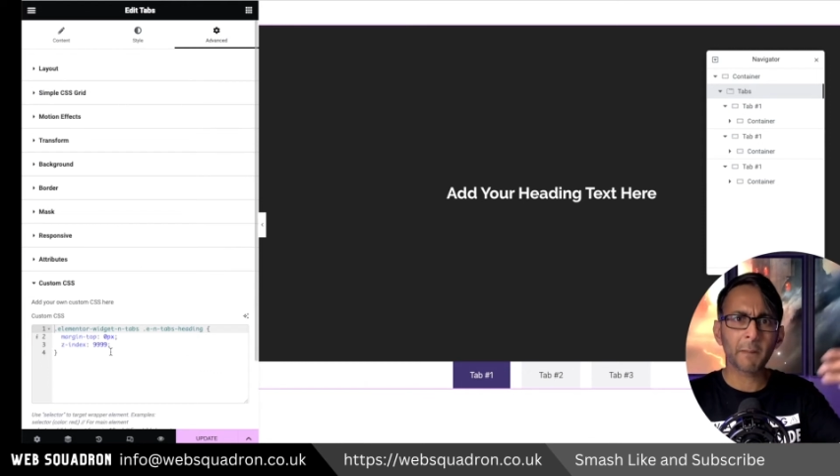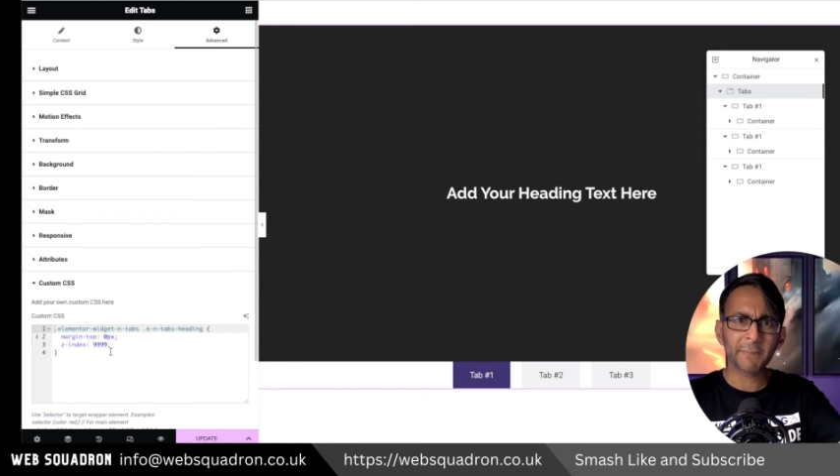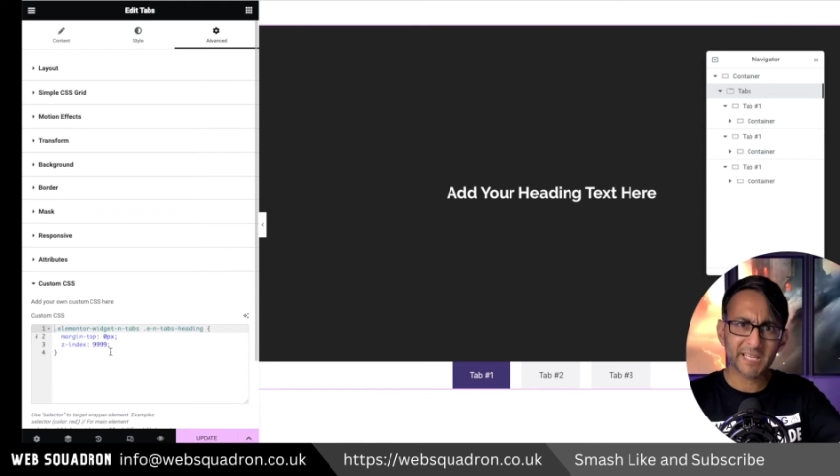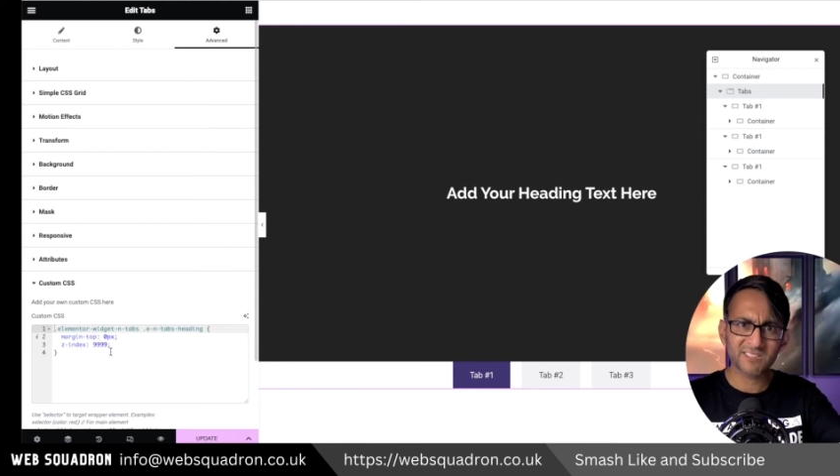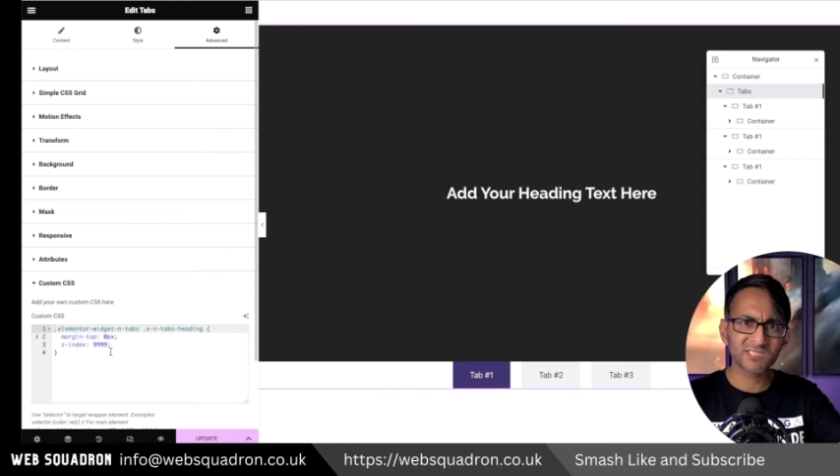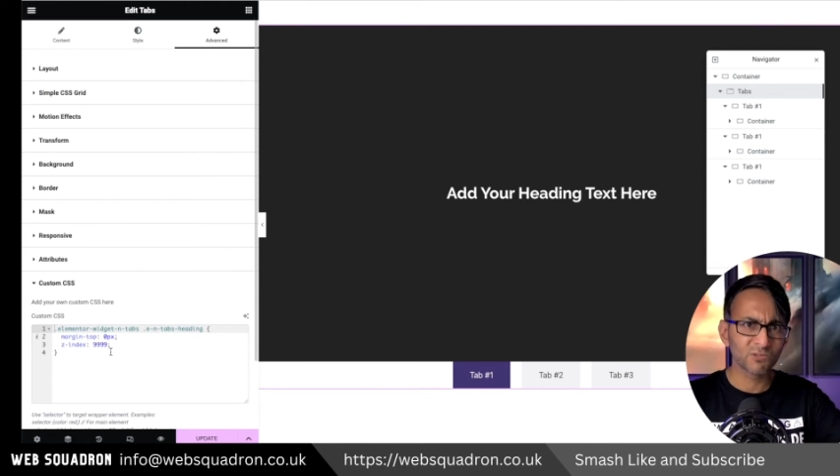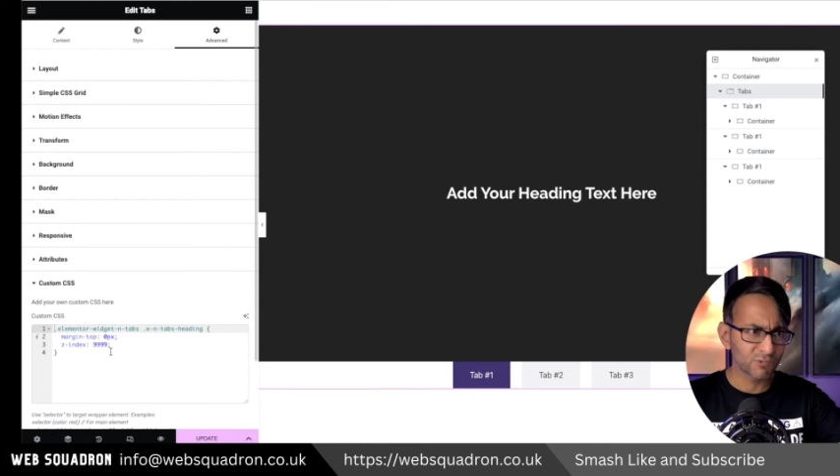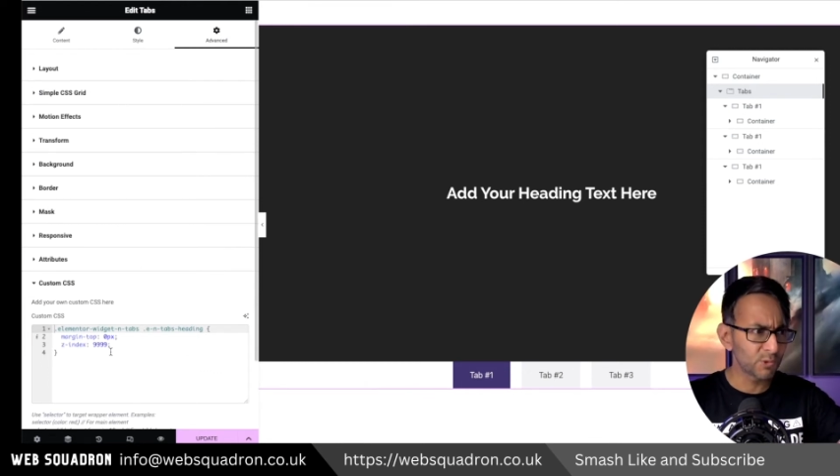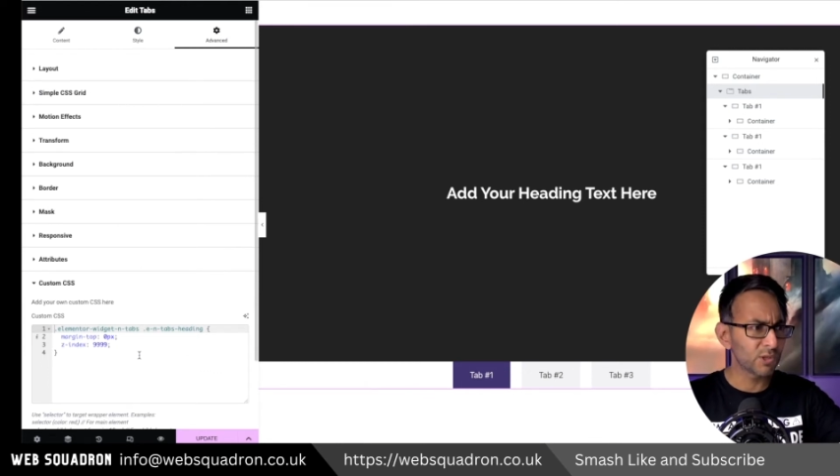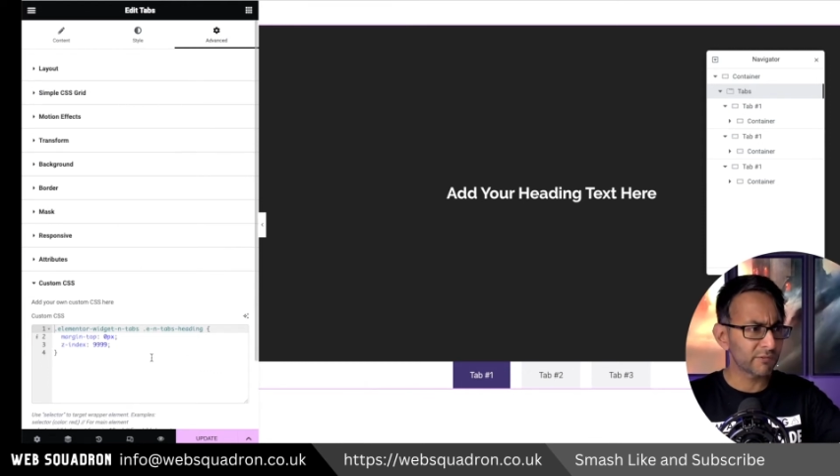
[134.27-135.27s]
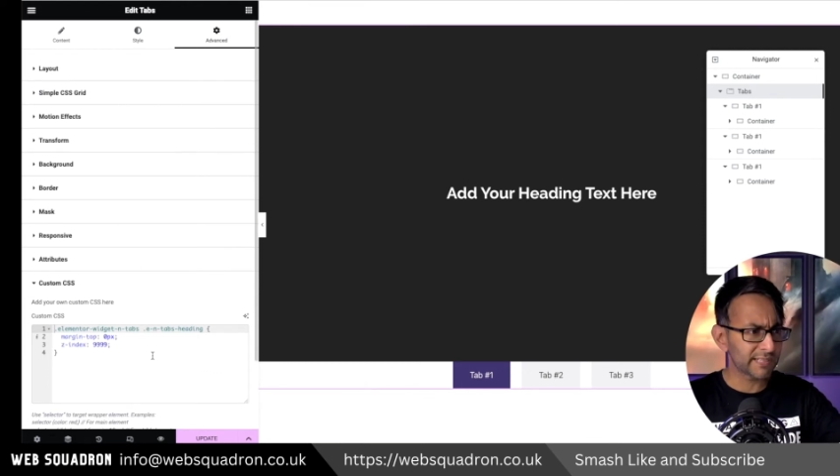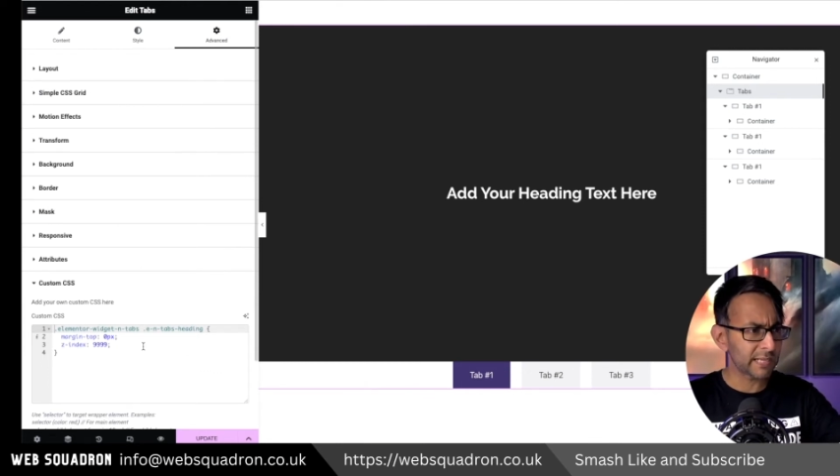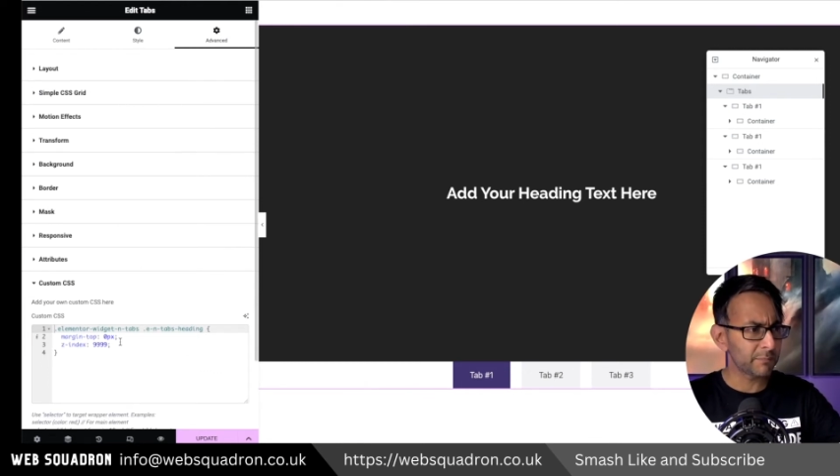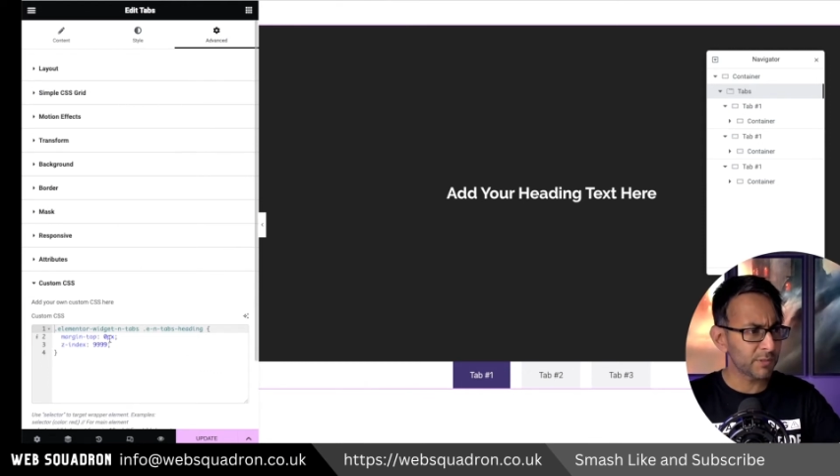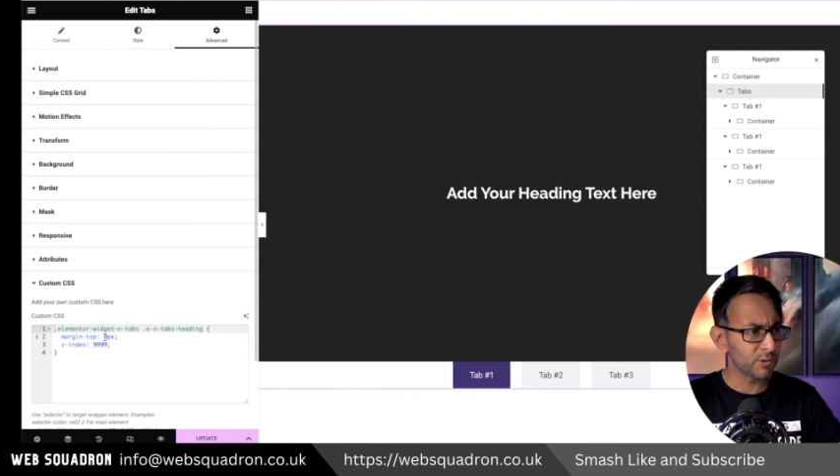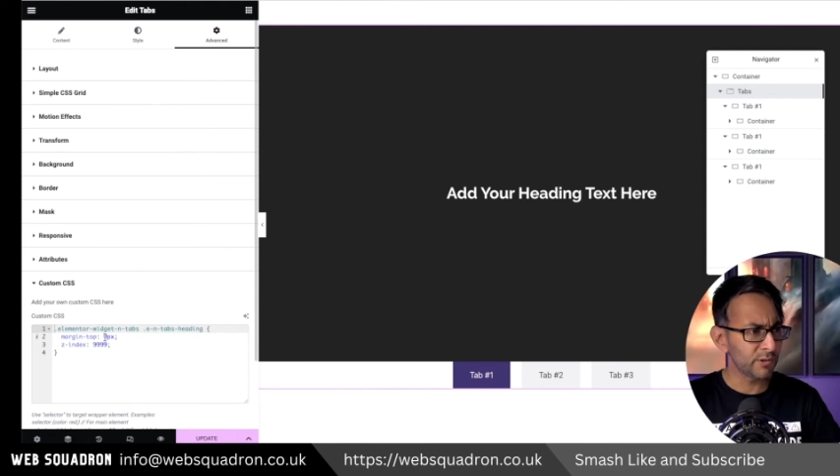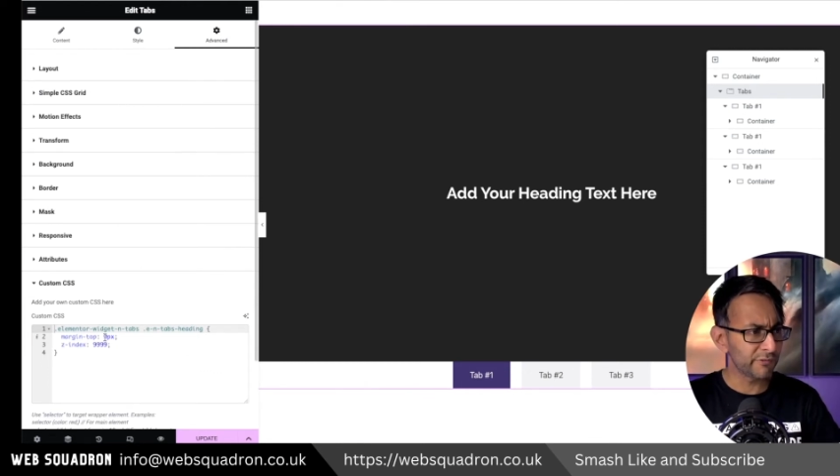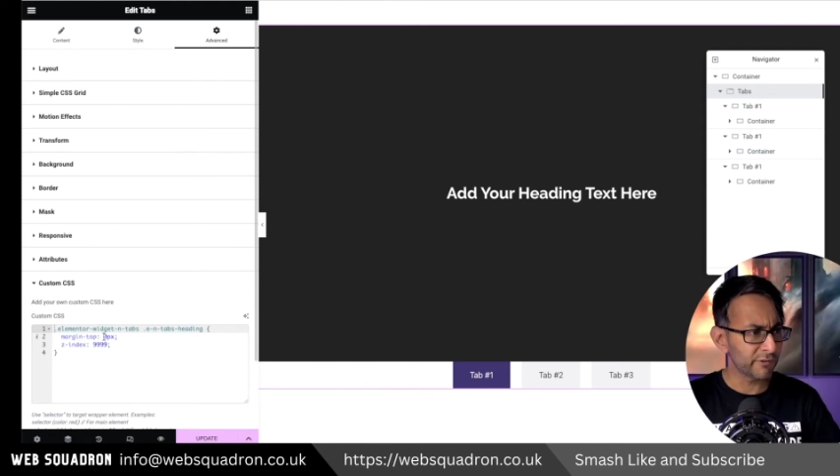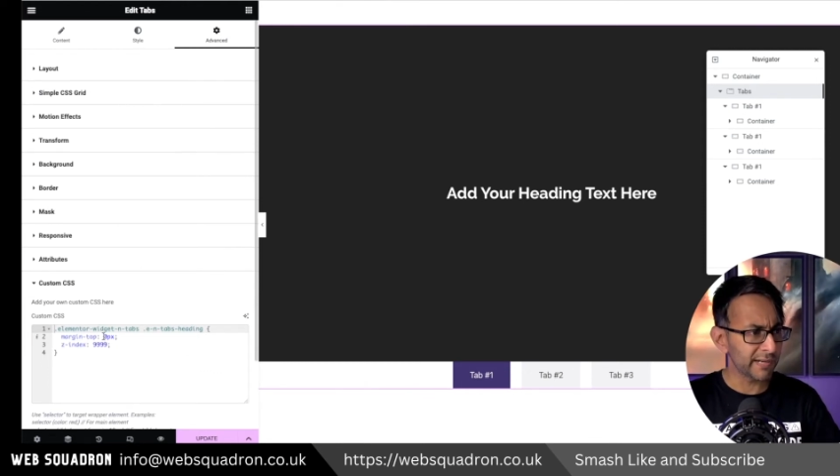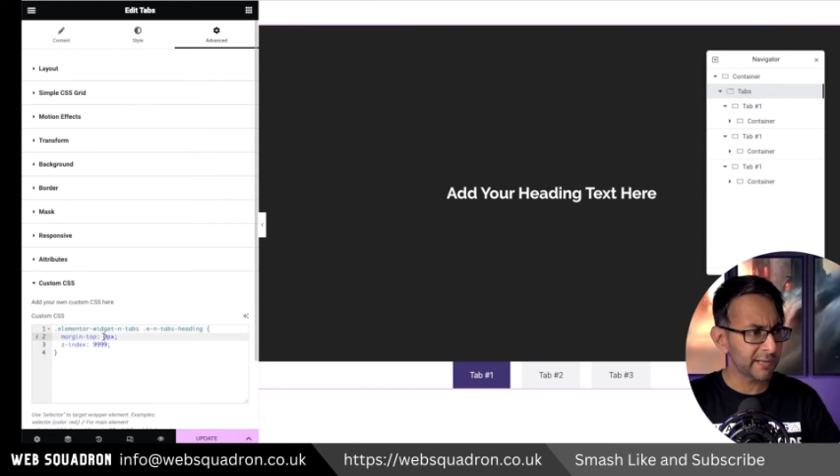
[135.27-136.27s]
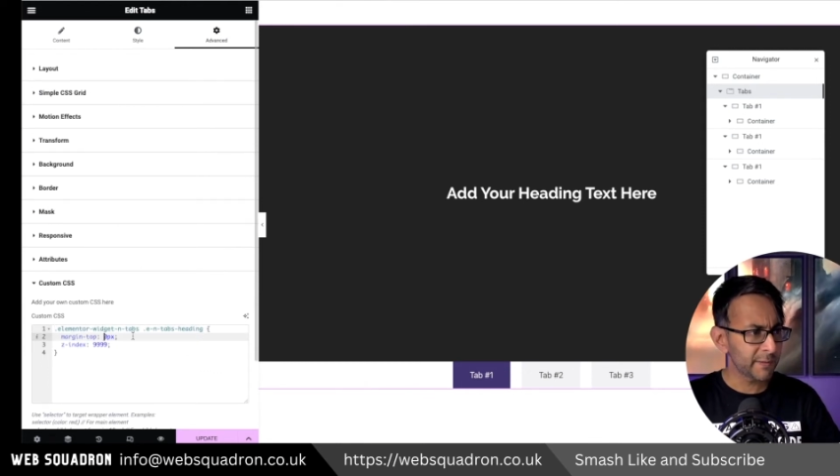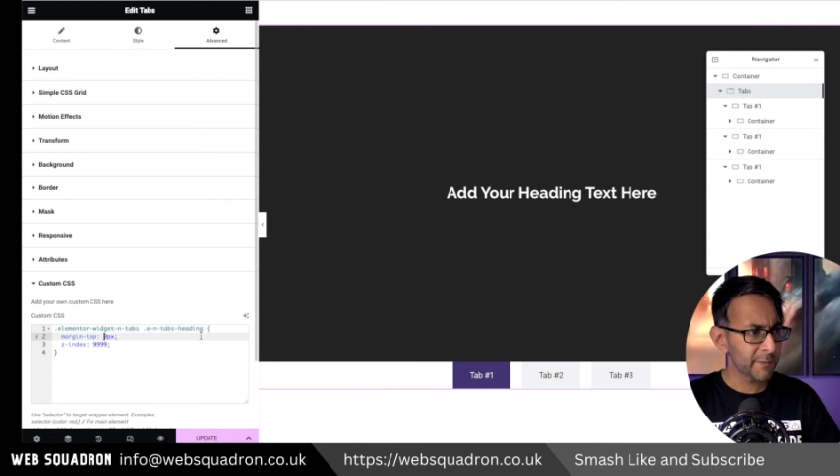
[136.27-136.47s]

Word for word: pixel ruler and then maneuver it.